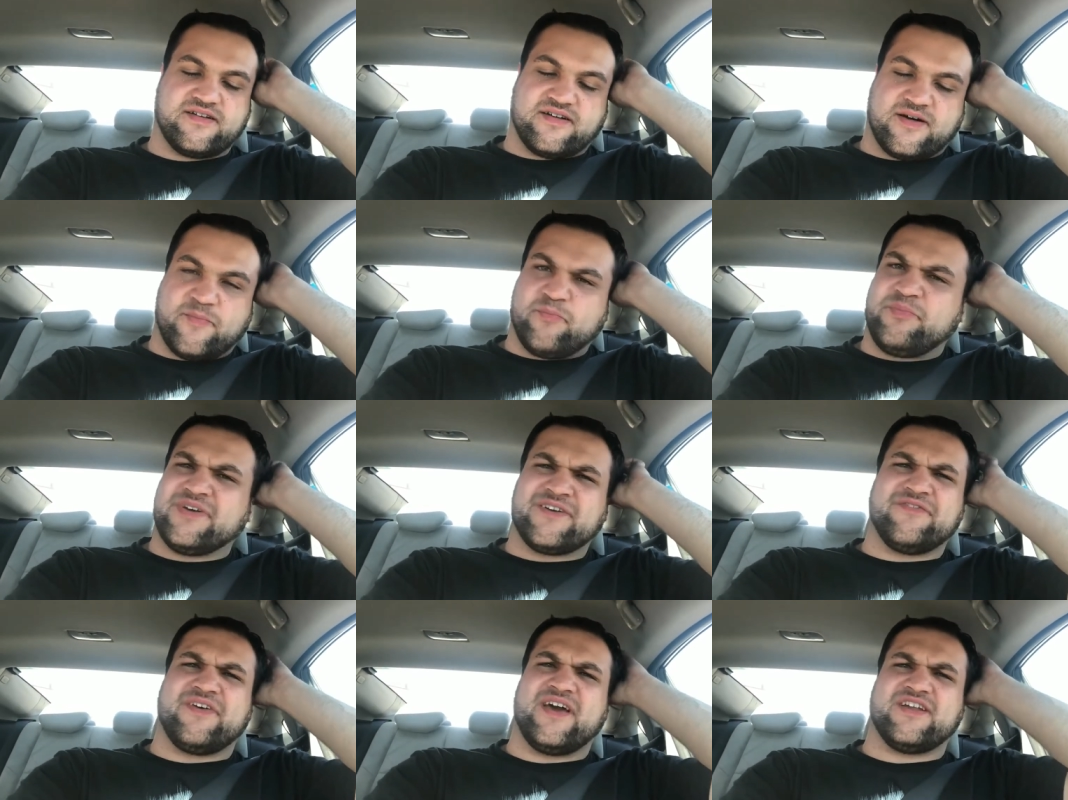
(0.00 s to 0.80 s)
I'm a
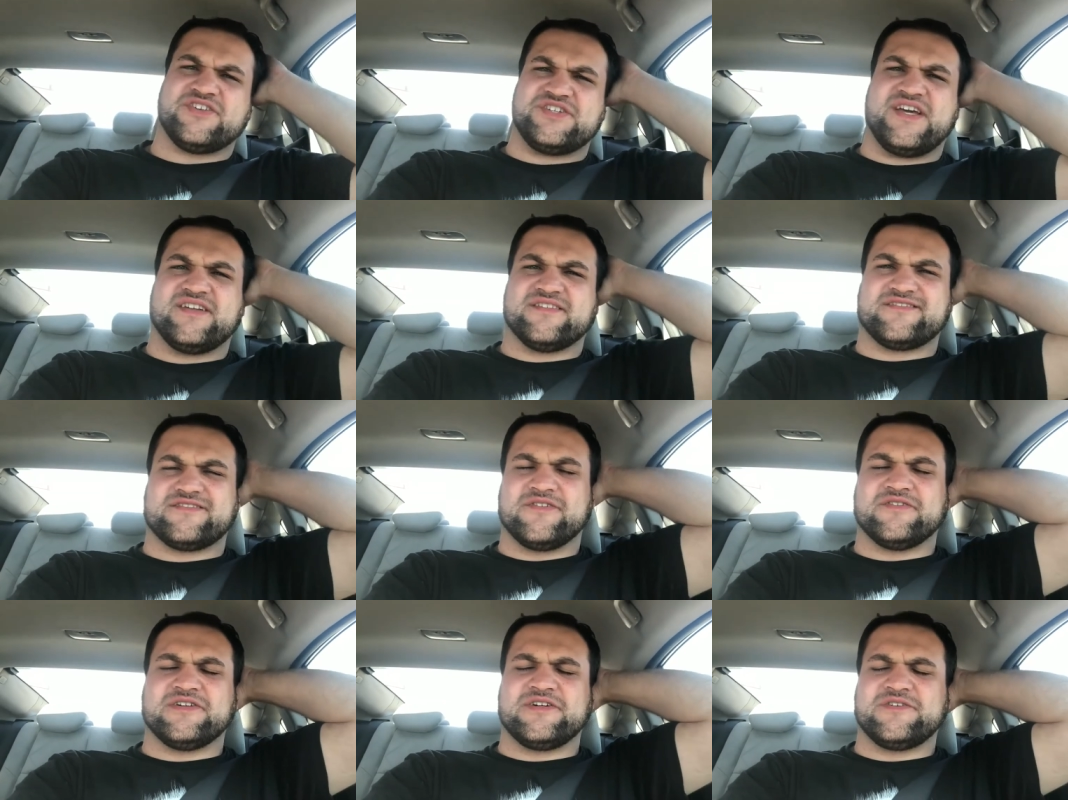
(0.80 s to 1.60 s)
big fan of Jaina
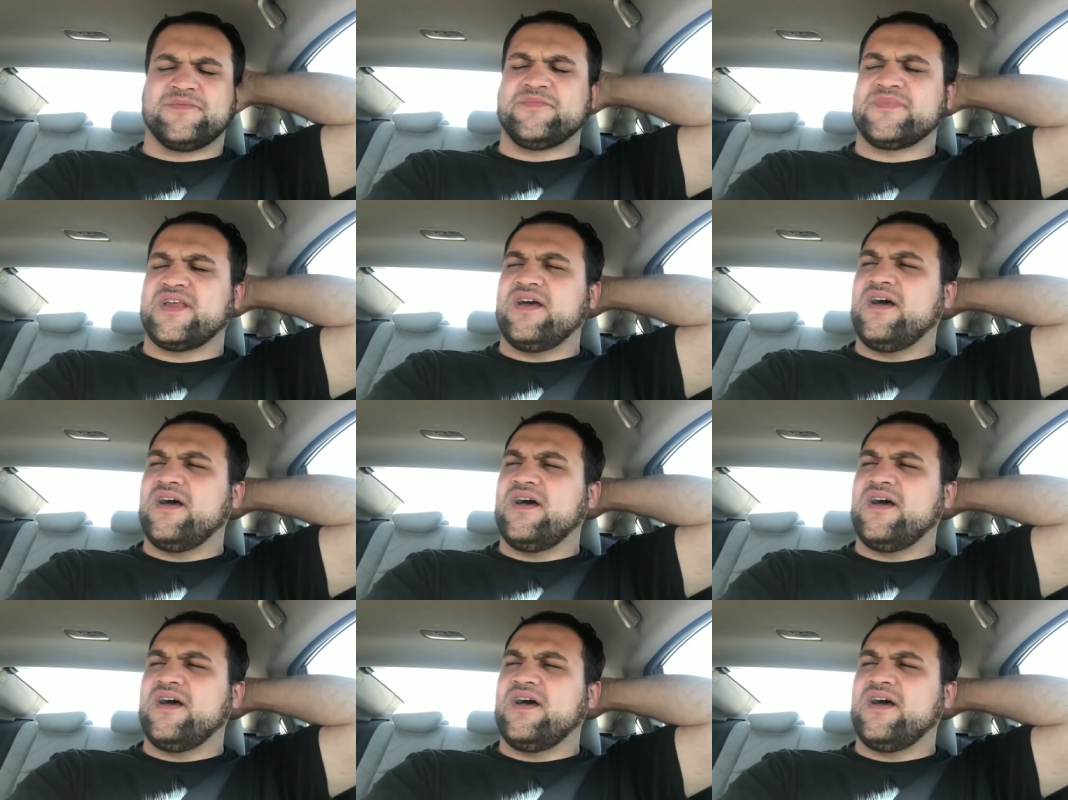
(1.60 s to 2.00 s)
Solo.